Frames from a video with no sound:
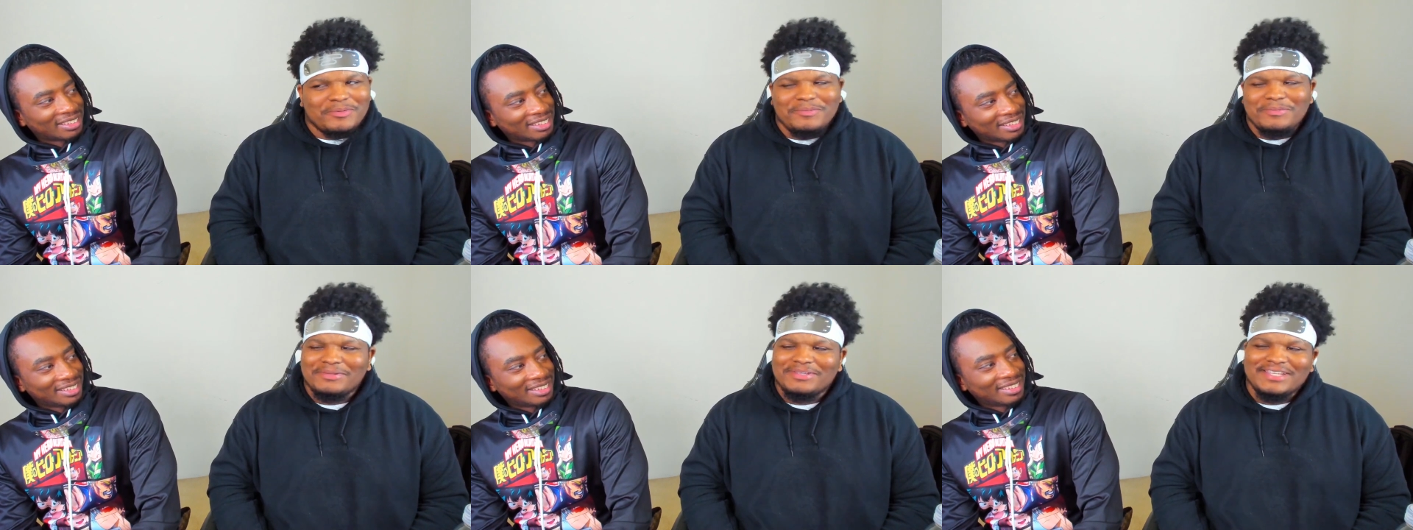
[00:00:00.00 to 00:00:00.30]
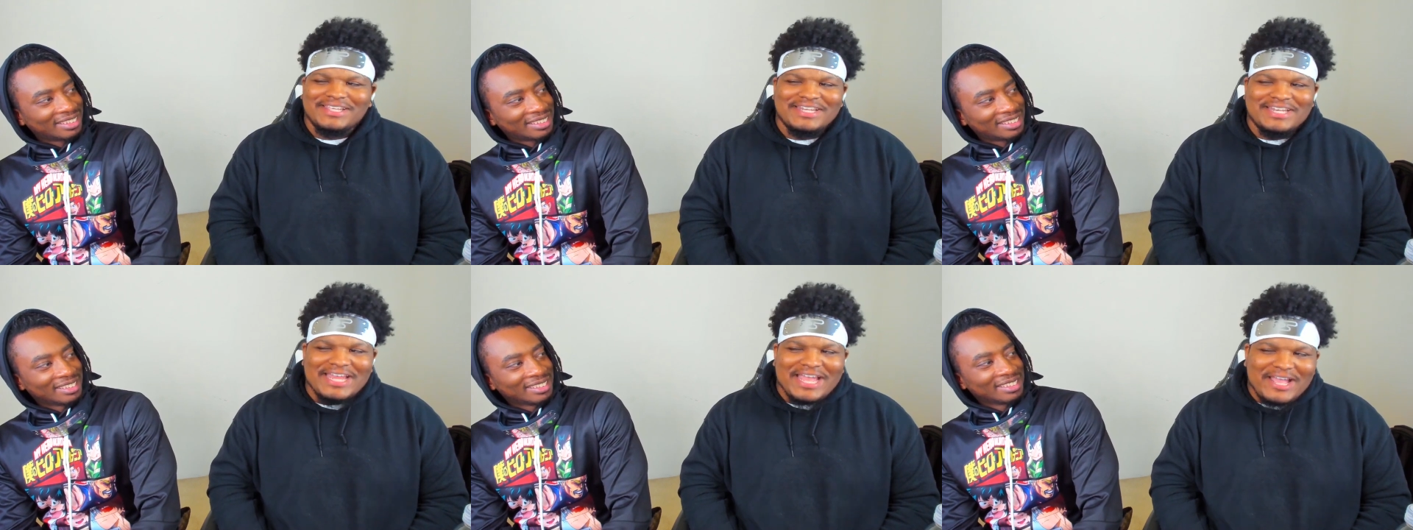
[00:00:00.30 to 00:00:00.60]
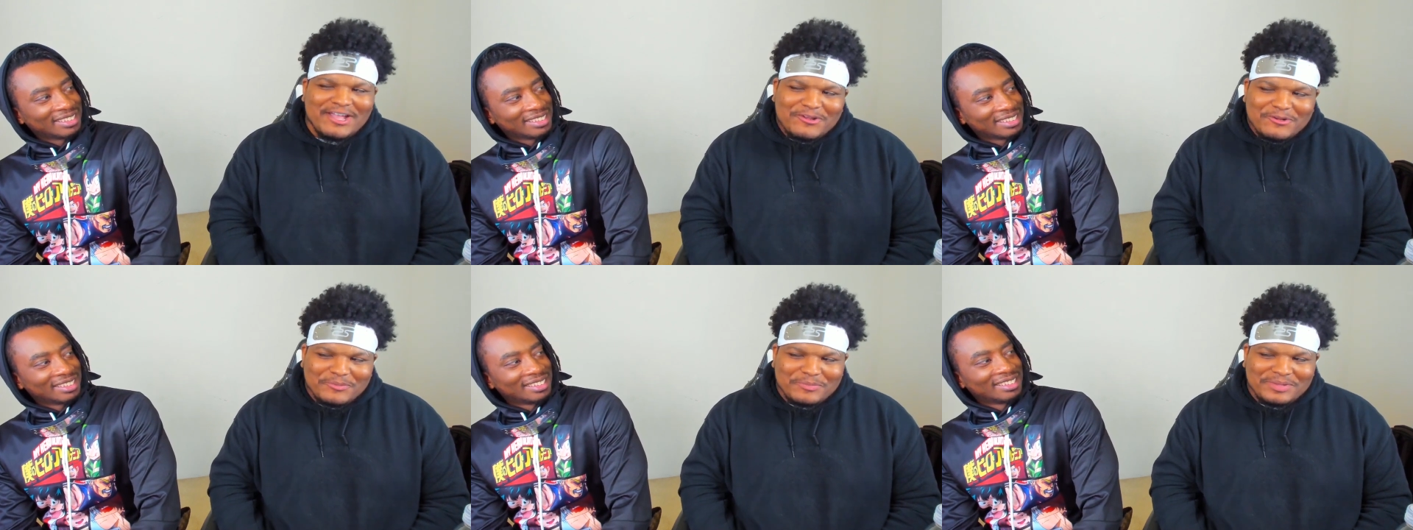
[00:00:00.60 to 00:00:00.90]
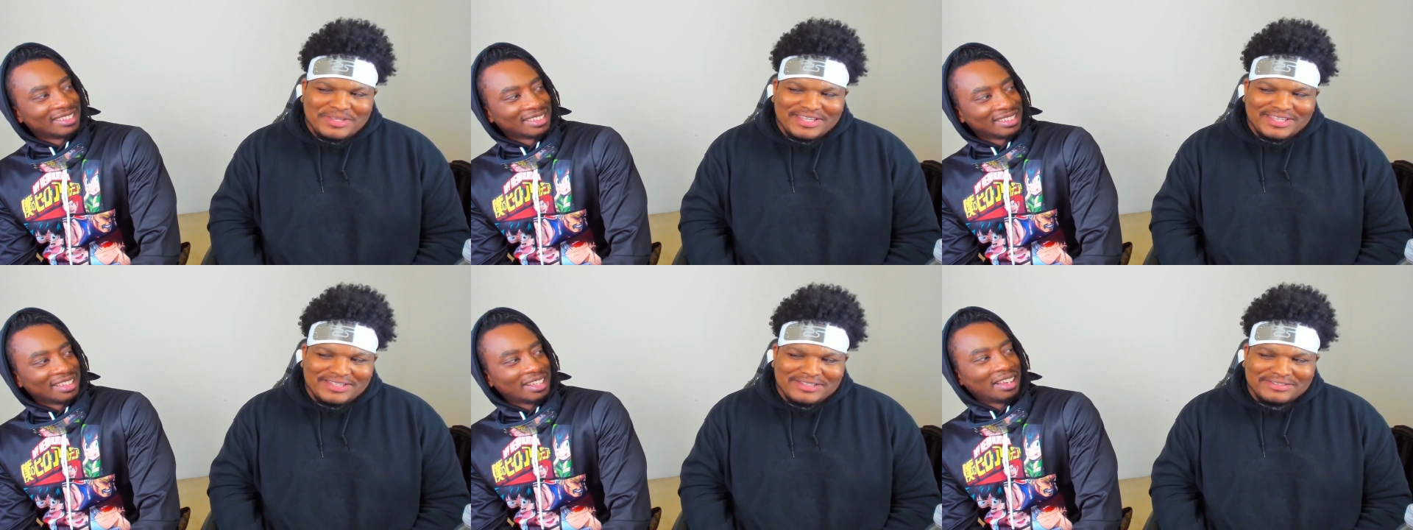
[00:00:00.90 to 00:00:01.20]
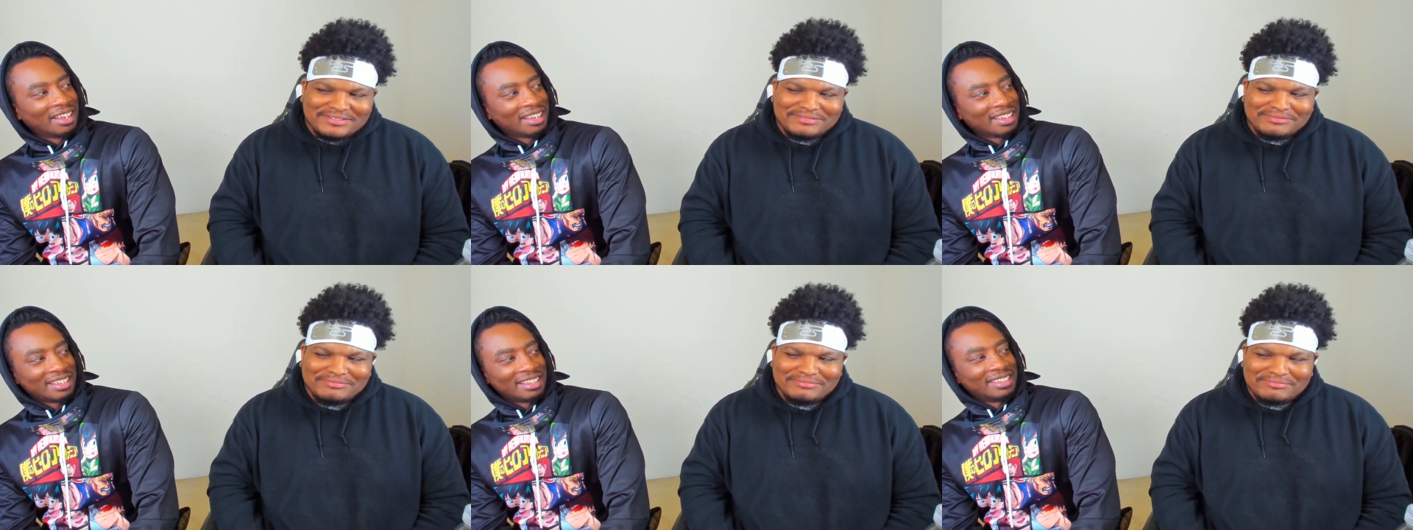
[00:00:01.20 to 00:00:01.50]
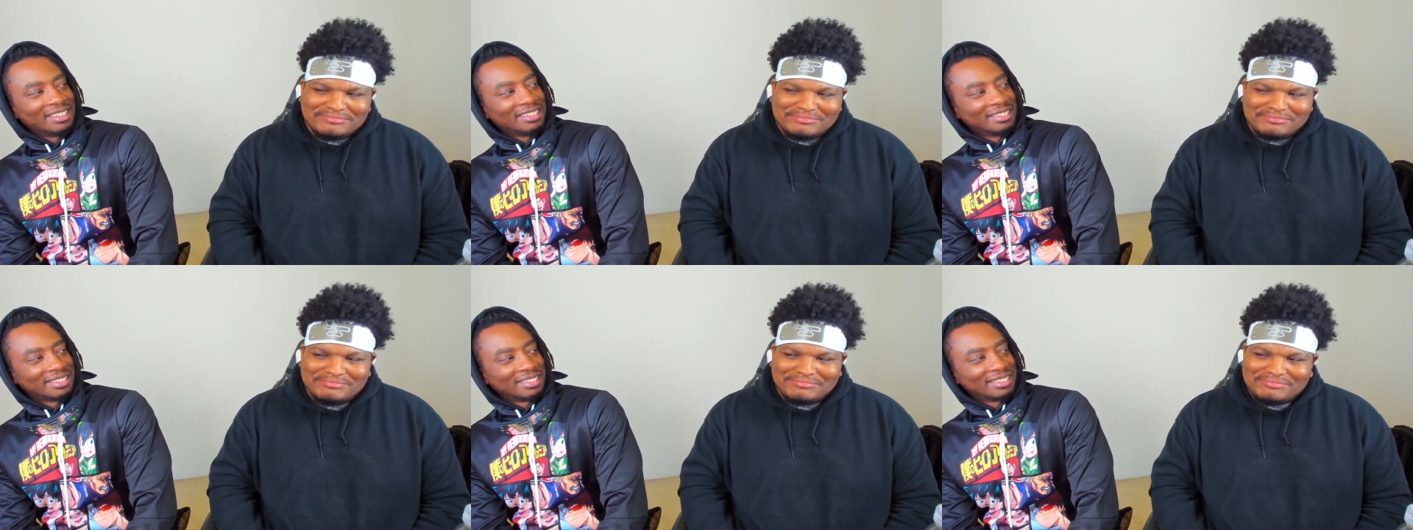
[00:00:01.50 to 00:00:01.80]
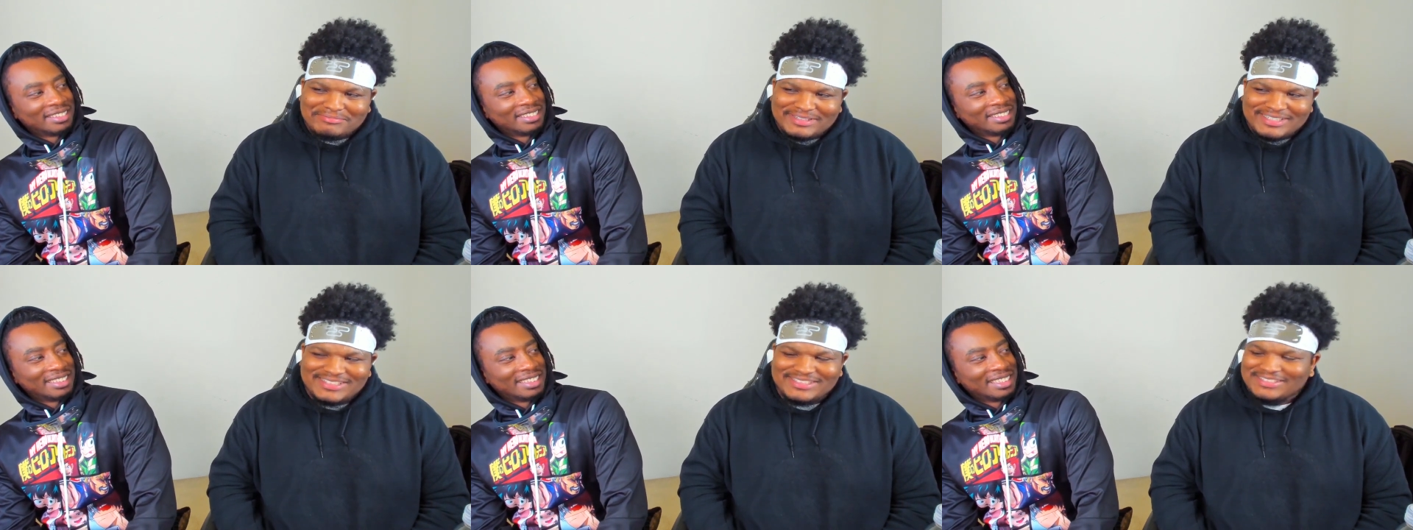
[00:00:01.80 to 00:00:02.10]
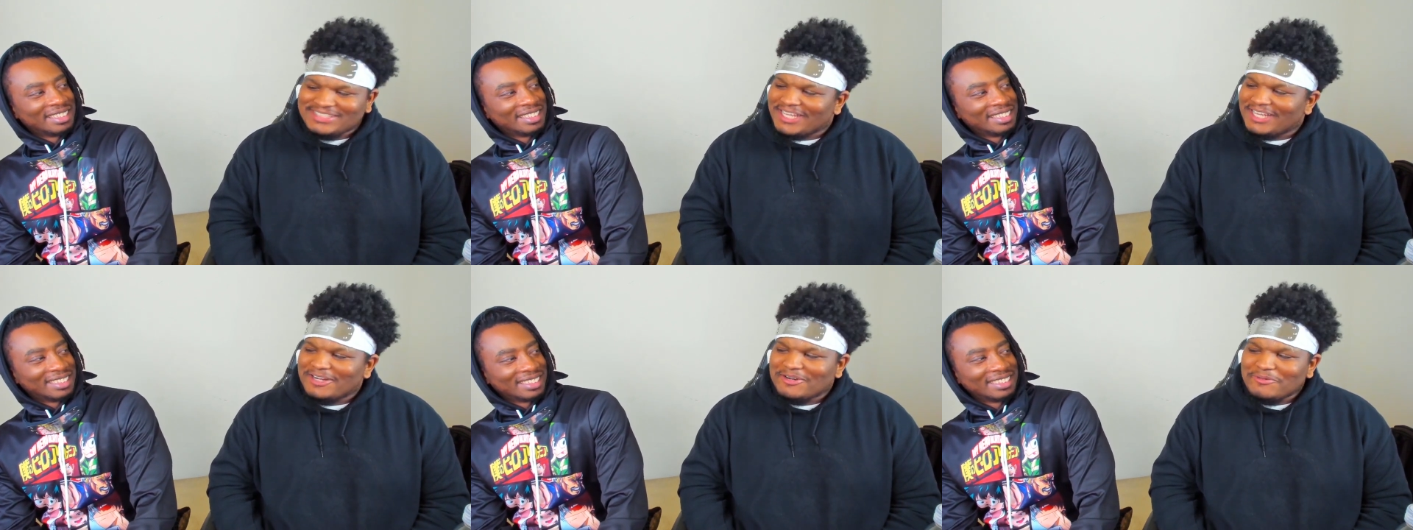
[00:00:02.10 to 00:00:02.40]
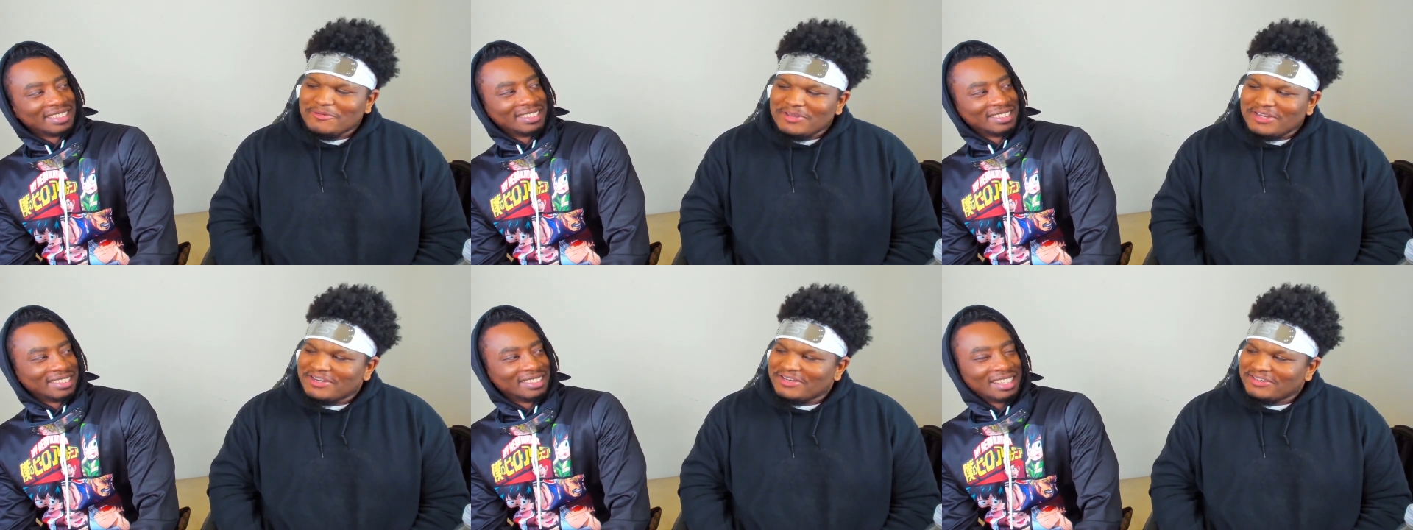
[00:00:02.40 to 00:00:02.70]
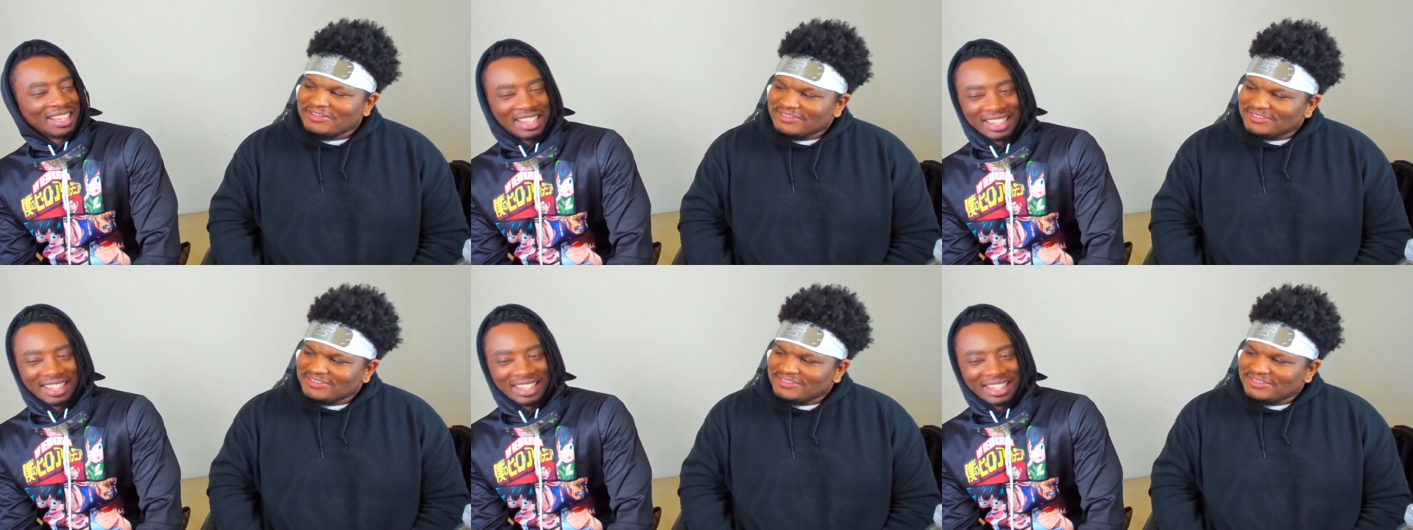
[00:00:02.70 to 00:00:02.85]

Speaker 1: but they not OP. Yeah. It's kind of weird.